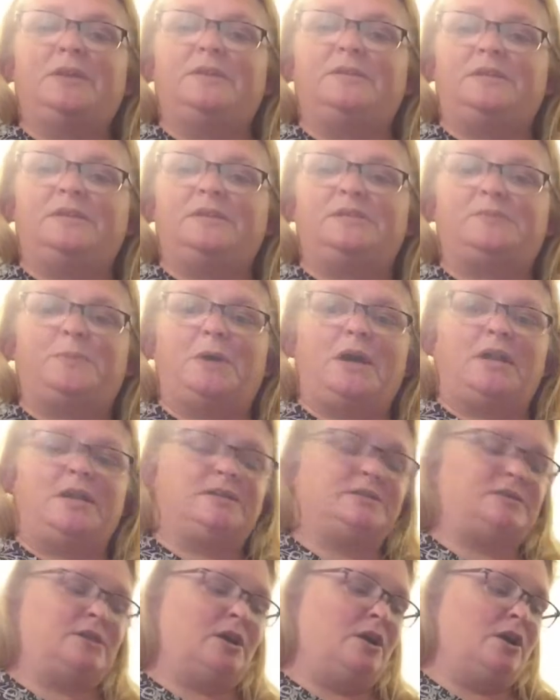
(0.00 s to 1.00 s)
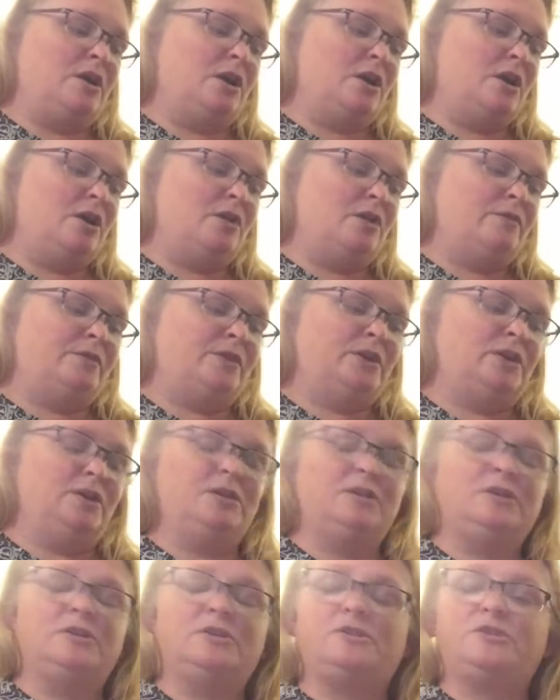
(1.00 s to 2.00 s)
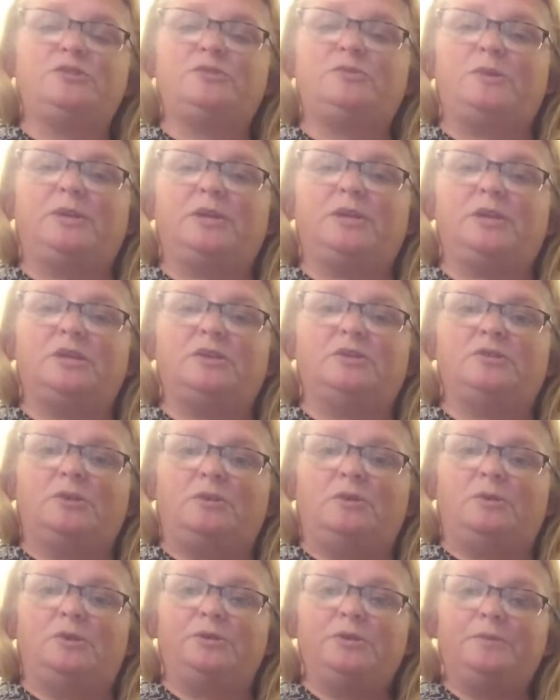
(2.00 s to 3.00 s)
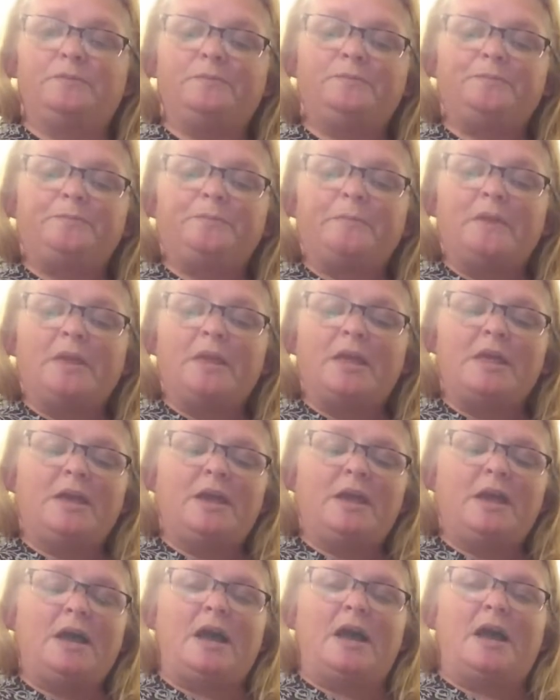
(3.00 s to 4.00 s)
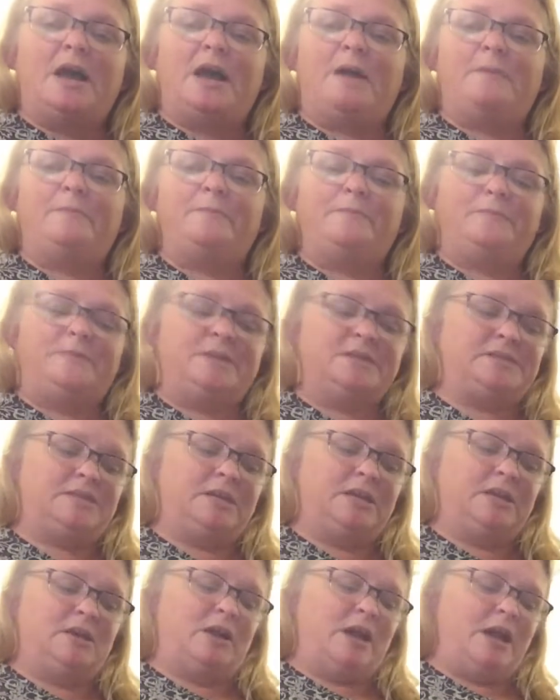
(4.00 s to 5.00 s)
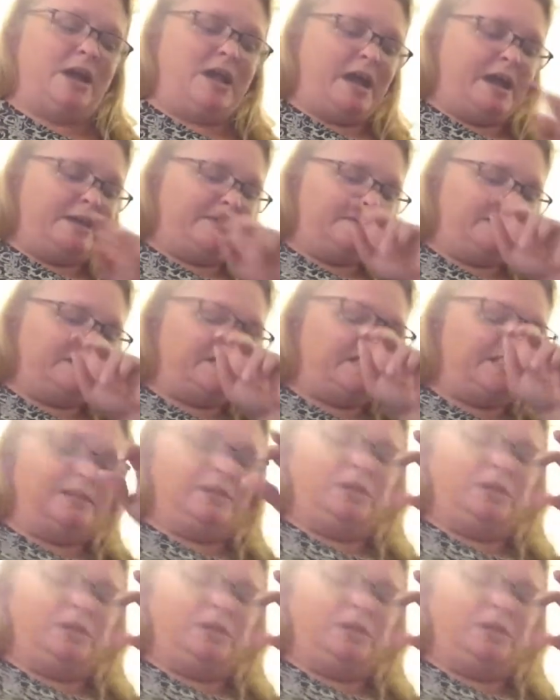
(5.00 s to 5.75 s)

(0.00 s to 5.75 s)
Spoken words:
These products are over 20 years old. This here, I had this in